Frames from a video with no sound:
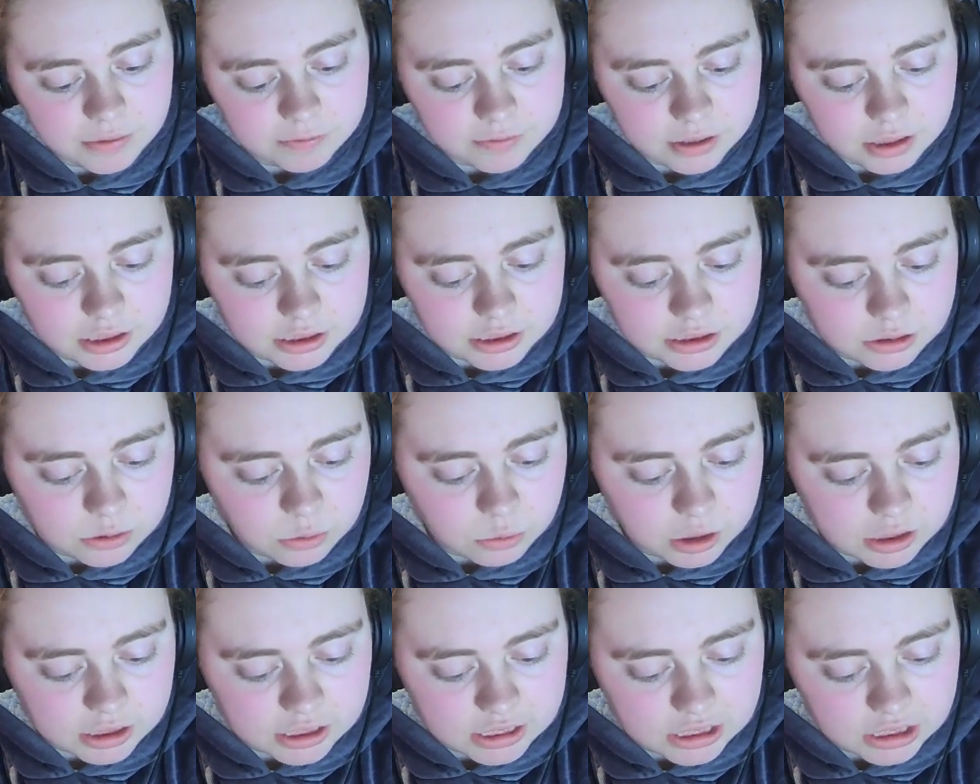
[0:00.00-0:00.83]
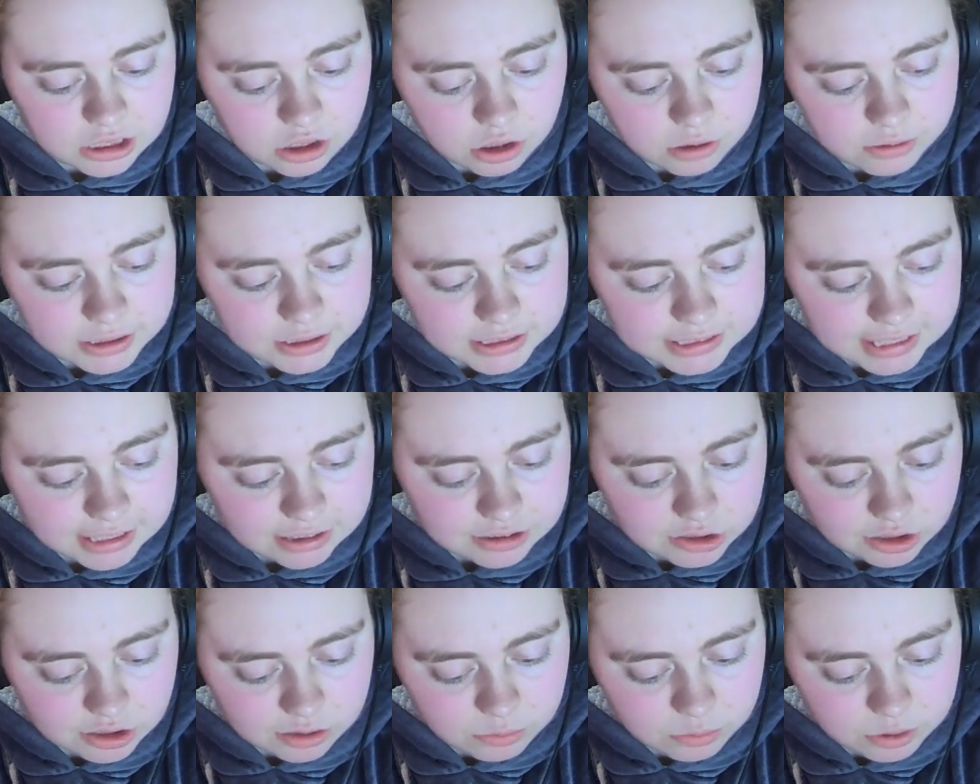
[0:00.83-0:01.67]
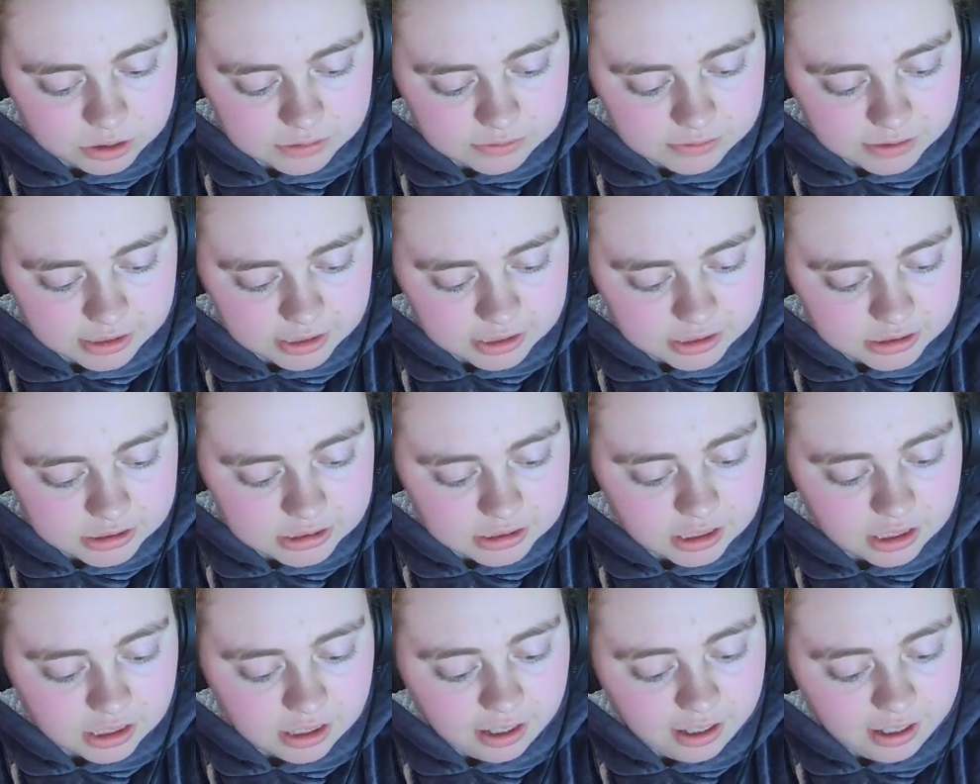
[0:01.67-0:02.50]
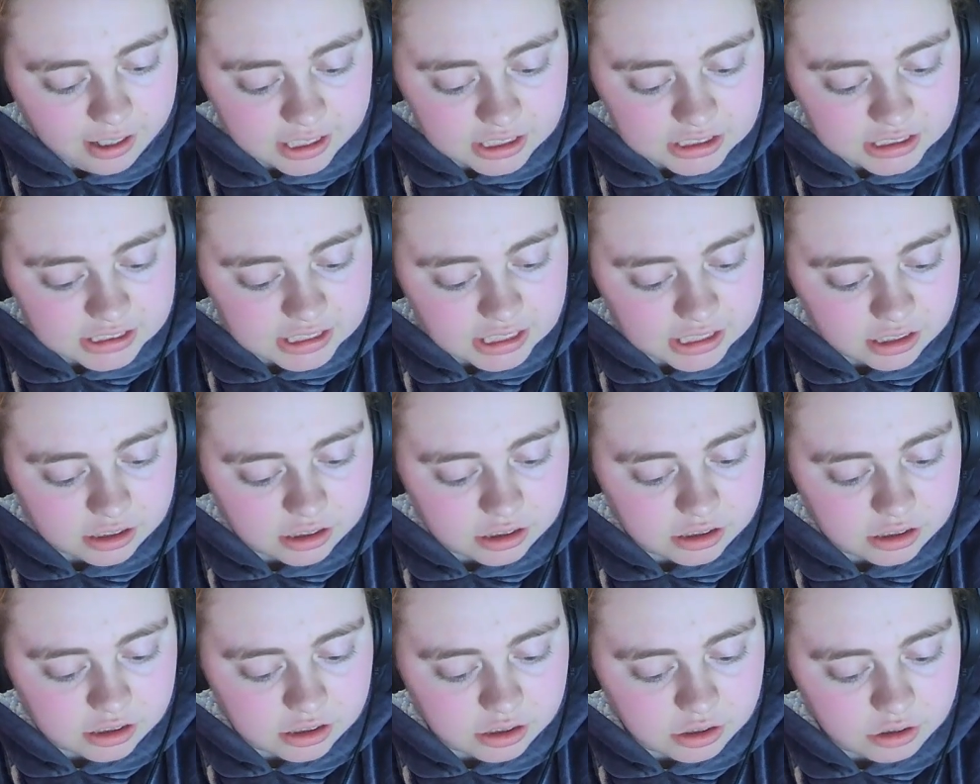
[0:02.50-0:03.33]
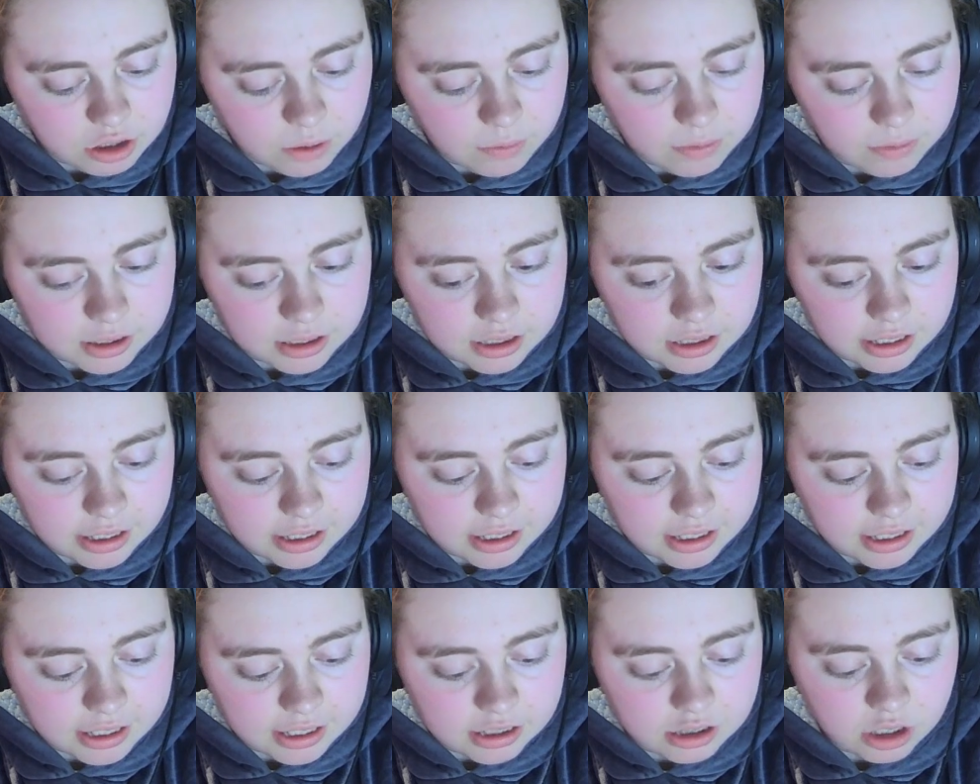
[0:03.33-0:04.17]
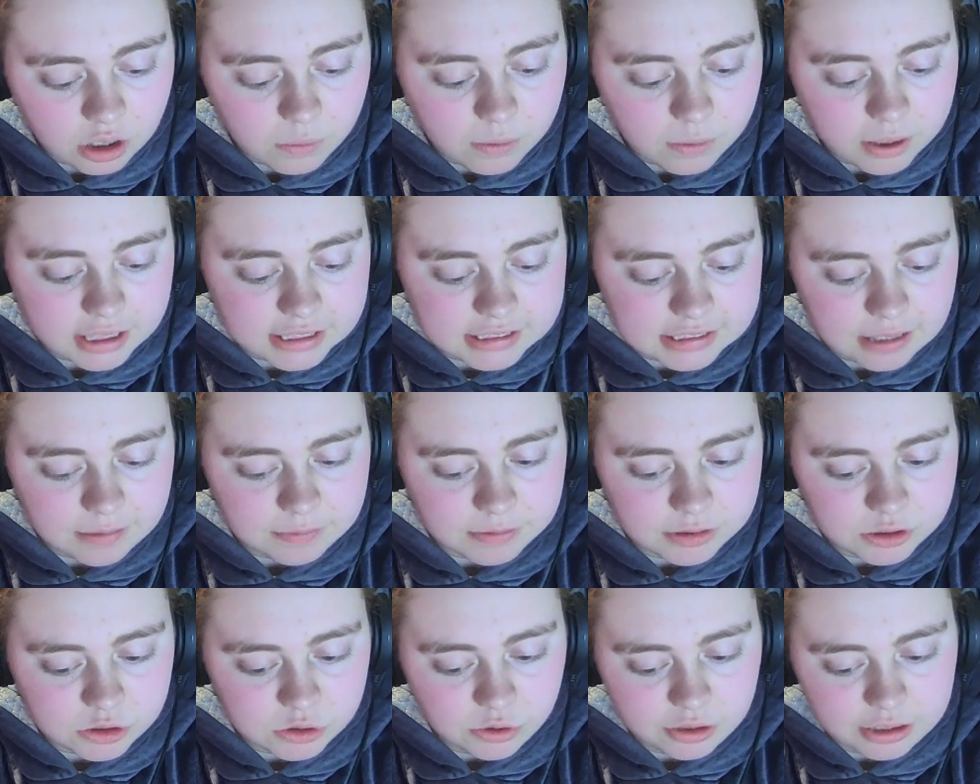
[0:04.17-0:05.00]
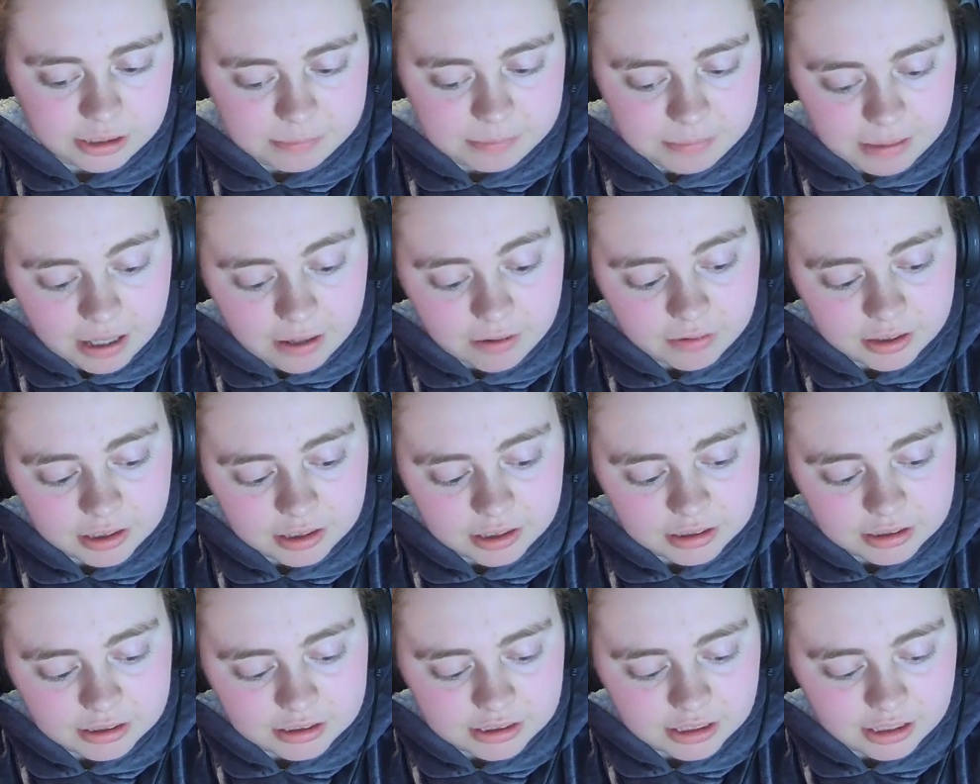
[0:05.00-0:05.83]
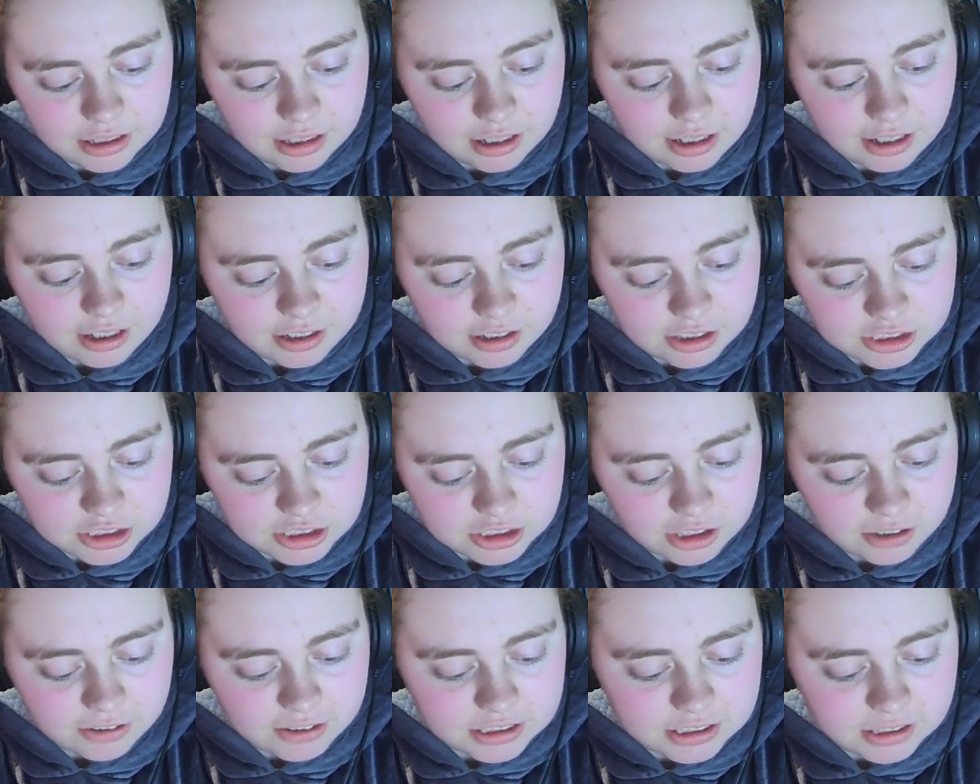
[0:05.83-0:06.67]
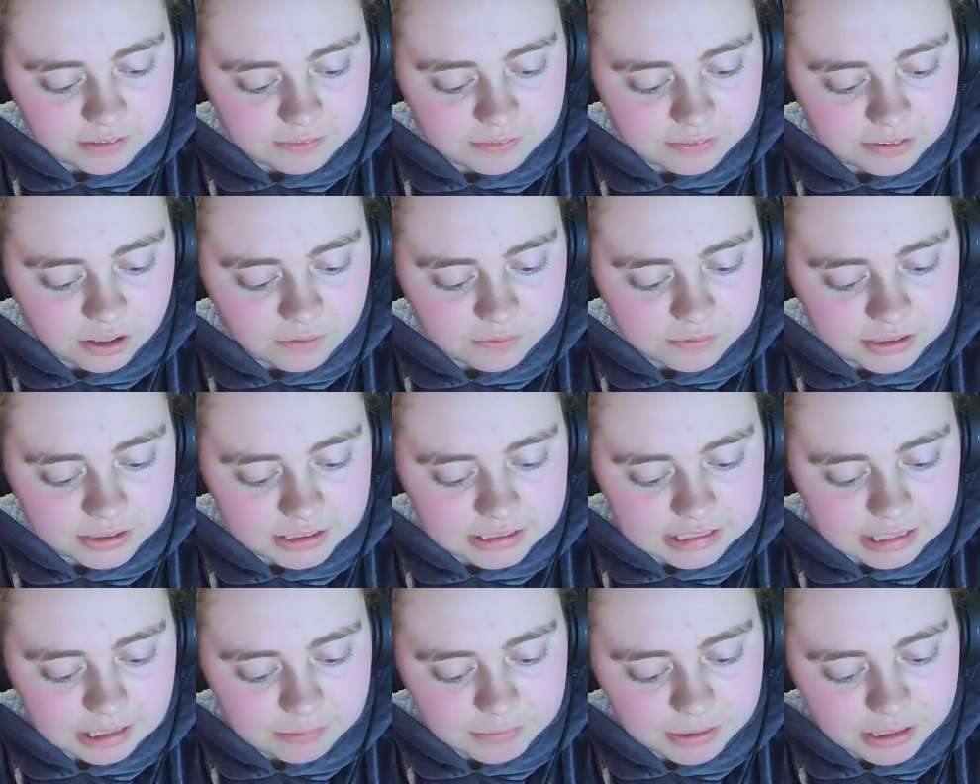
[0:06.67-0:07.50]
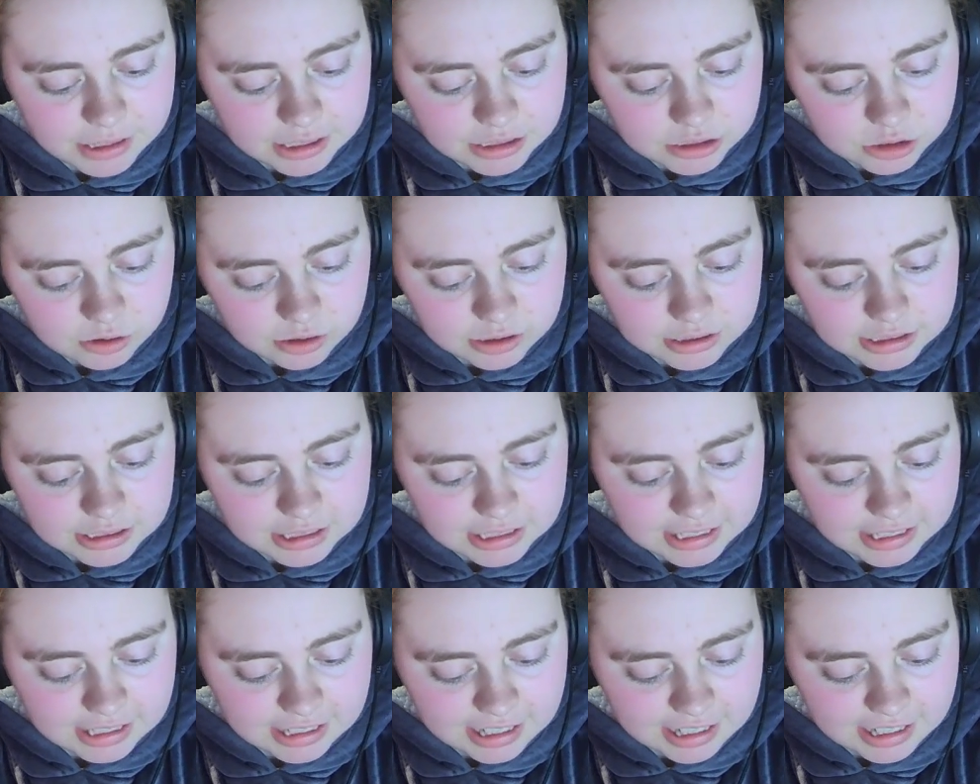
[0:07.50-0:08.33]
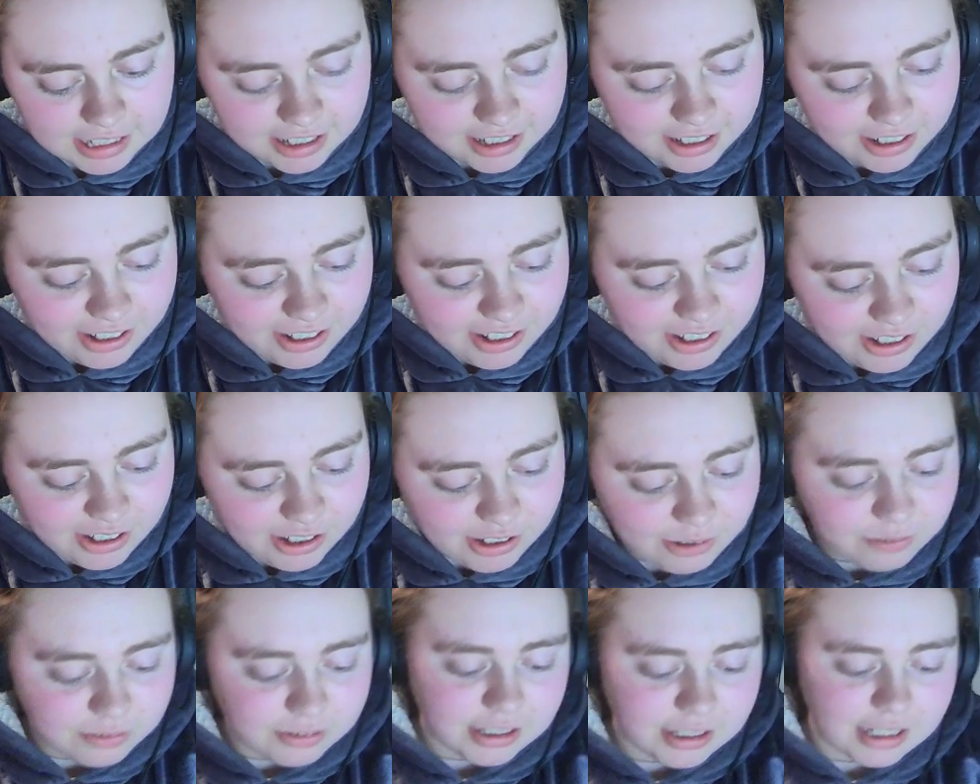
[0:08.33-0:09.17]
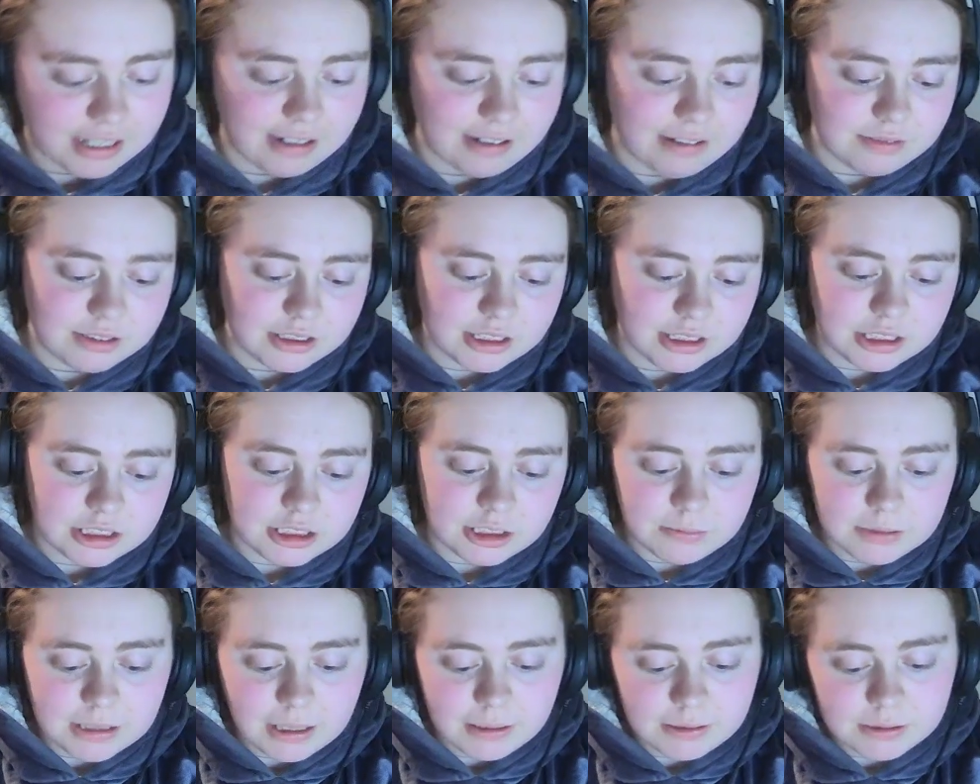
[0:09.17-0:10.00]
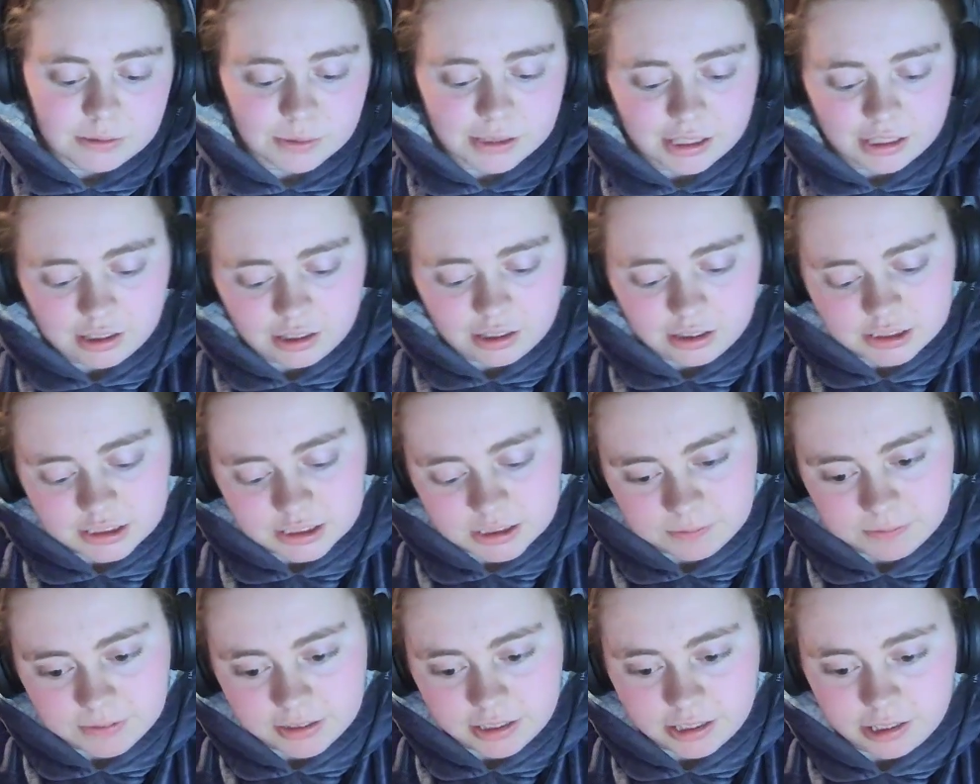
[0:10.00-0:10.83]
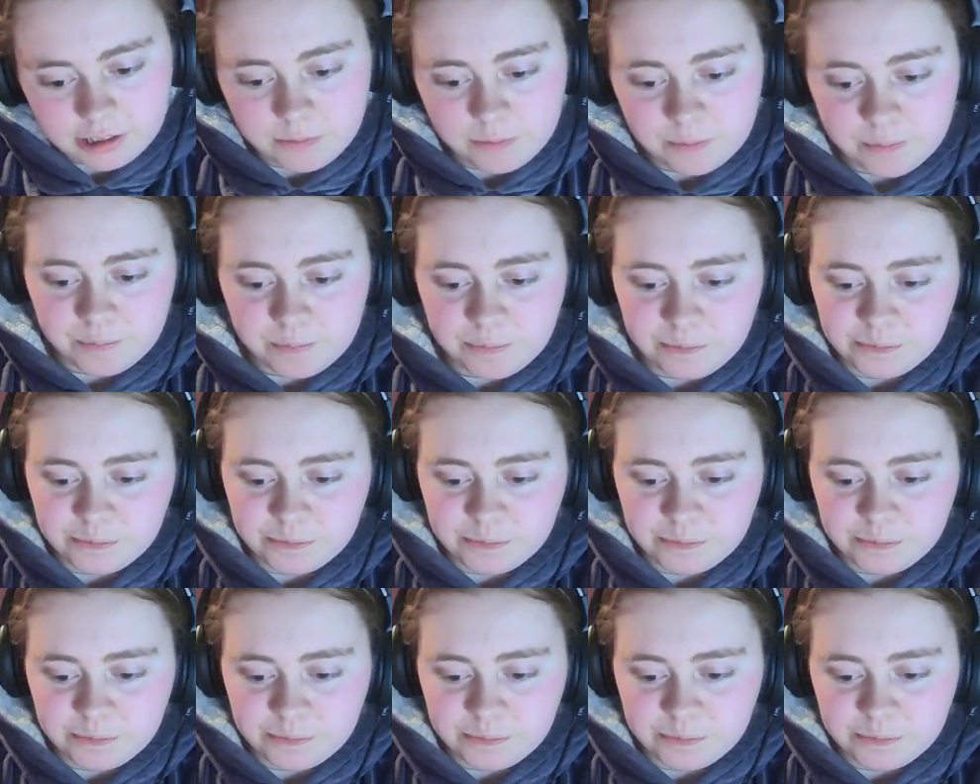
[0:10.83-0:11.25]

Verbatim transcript: First, one can always count on one's friends, and second, no one, no one is ever truly powerless. The stories of others can be instructed in our own lives. Sometimes we can learn something new.